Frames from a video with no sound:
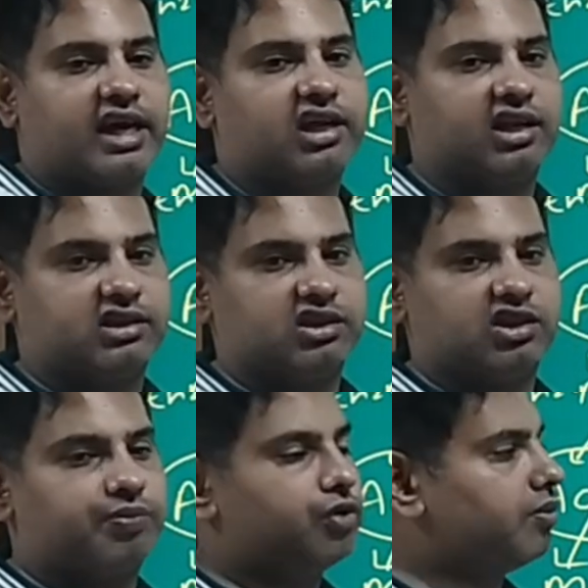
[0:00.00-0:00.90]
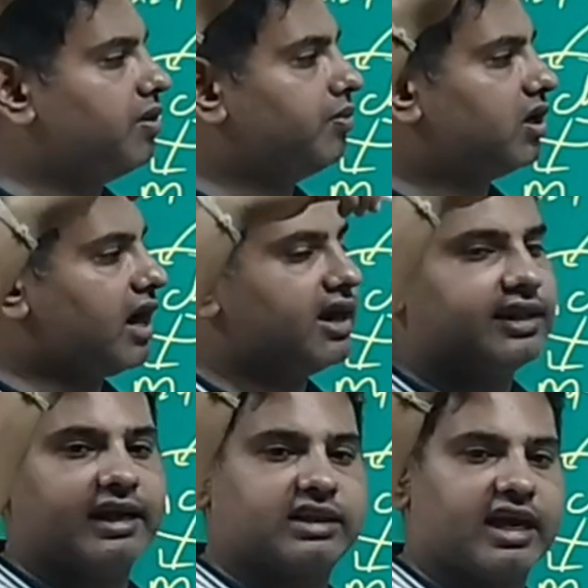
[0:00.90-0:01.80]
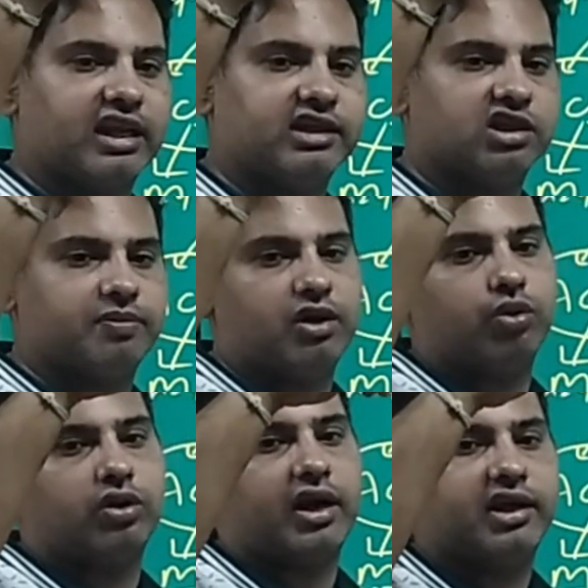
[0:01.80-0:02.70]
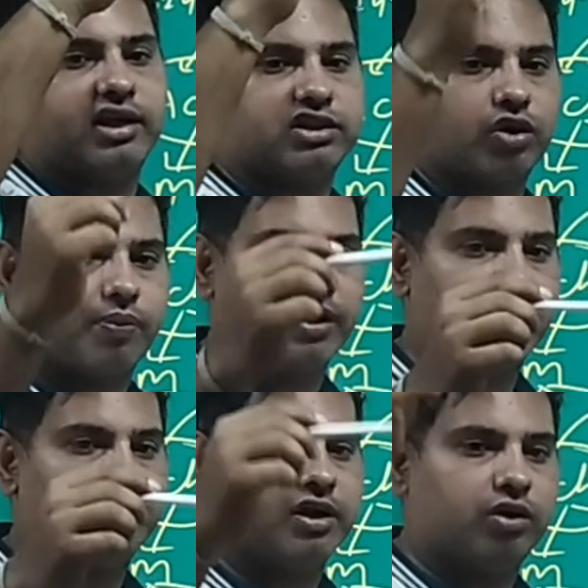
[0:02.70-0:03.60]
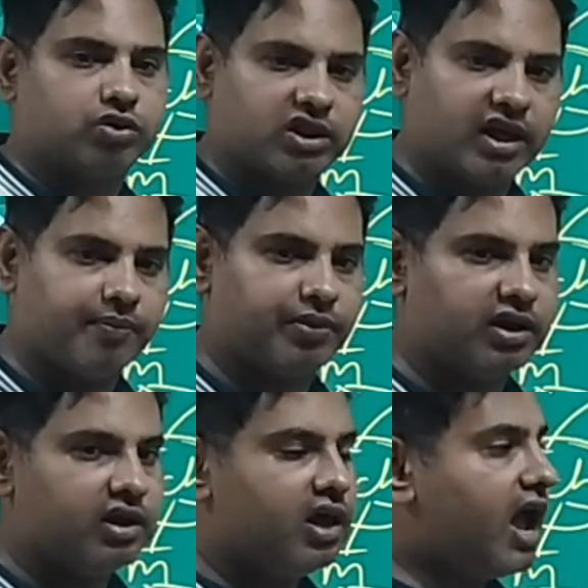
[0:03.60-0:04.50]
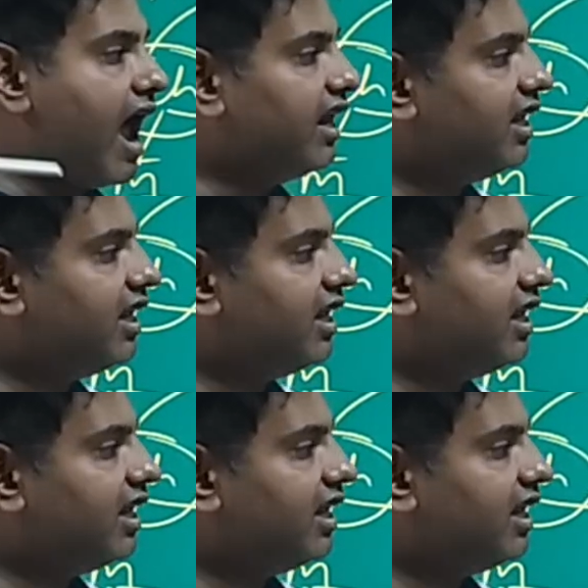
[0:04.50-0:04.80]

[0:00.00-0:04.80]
cyclases. If you remember, adenyl cyclases will do the degradation of ATP into CMP, and